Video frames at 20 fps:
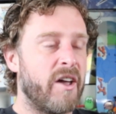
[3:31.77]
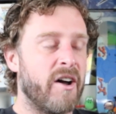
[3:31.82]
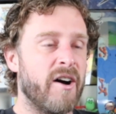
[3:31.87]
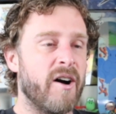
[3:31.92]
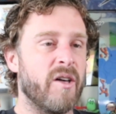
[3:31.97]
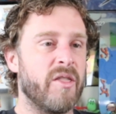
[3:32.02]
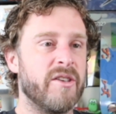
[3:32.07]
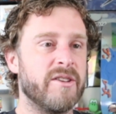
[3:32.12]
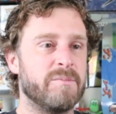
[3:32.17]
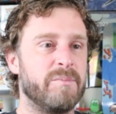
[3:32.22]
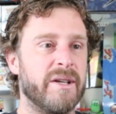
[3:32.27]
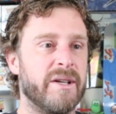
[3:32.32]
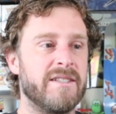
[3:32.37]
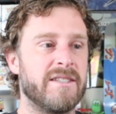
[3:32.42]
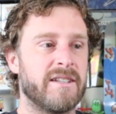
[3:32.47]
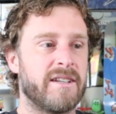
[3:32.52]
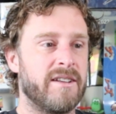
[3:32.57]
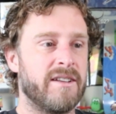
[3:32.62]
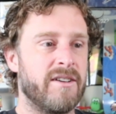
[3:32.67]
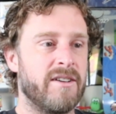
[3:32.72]
This
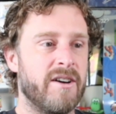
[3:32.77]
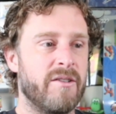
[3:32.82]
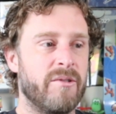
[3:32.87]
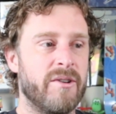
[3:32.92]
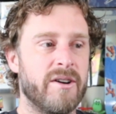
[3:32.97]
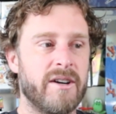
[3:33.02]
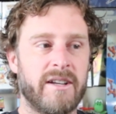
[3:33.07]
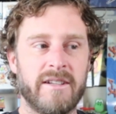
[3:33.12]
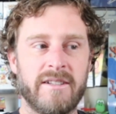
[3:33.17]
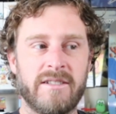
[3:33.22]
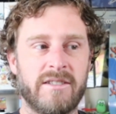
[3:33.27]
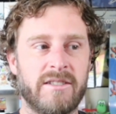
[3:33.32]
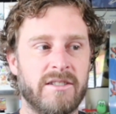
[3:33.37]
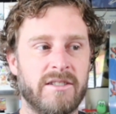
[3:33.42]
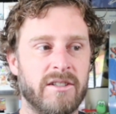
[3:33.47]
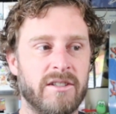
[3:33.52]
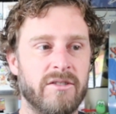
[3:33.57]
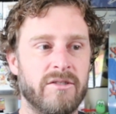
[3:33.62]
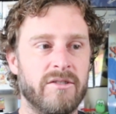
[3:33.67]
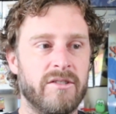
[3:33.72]
Blaziken artwork is
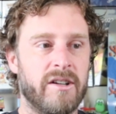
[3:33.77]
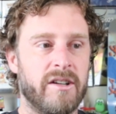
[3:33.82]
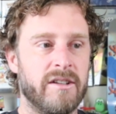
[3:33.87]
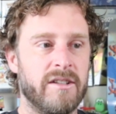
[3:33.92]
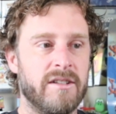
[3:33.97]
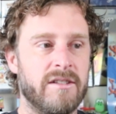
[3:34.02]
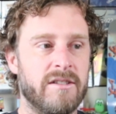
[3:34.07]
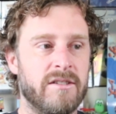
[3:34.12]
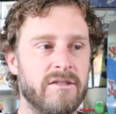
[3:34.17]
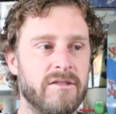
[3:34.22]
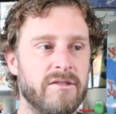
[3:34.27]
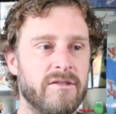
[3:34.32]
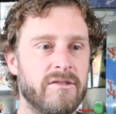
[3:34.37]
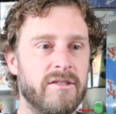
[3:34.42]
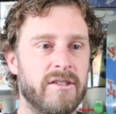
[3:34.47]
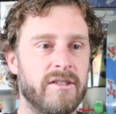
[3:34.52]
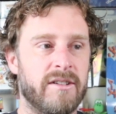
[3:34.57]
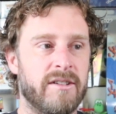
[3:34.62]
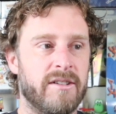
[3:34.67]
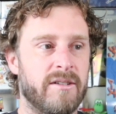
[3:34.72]
so good
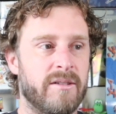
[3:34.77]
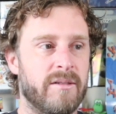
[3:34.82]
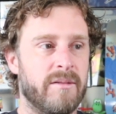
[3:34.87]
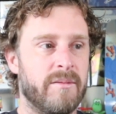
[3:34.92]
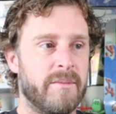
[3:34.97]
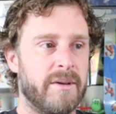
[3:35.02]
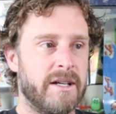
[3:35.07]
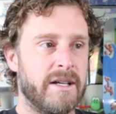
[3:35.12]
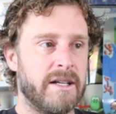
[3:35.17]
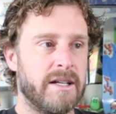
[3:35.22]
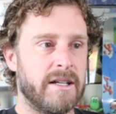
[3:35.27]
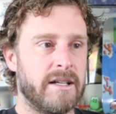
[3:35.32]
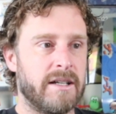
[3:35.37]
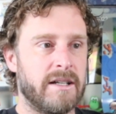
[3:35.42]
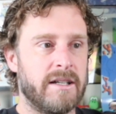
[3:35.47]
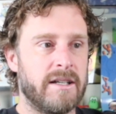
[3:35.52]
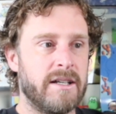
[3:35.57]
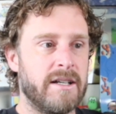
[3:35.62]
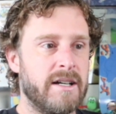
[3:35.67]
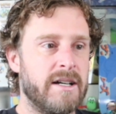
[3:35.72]
too. Oh my
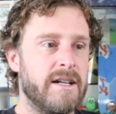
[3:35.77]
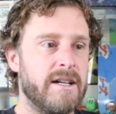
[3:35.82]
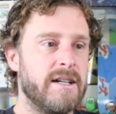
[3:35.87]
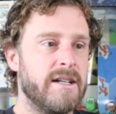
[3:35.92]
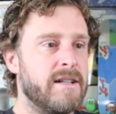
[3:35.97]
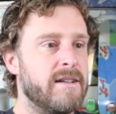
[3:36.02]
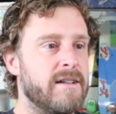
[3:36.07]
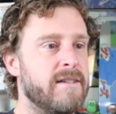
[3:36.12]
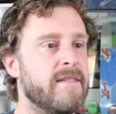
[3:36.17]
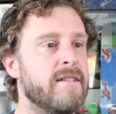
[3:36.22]
god.